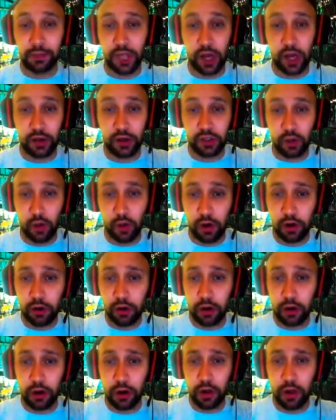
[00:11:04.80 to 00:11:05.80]
Squirrel
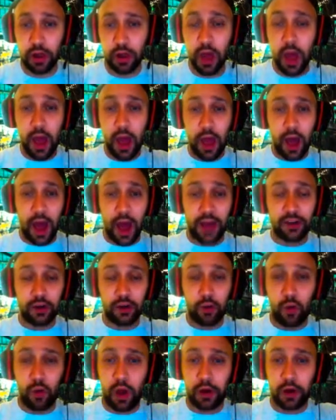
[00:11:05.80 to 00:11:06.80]
Girl. I don't
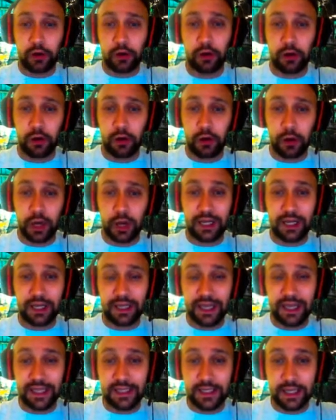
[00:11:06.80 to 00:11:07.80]
want her
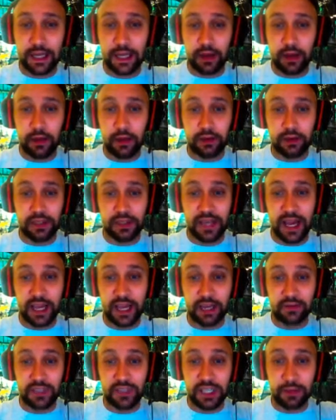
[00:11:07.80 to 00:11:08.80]
cleansing those
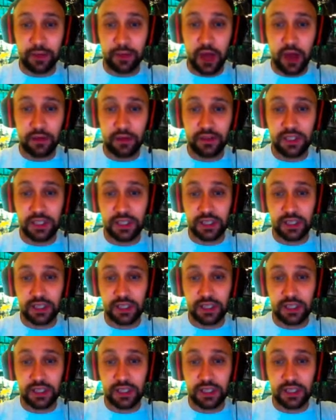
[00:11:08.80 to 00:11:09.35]
negative debuffs.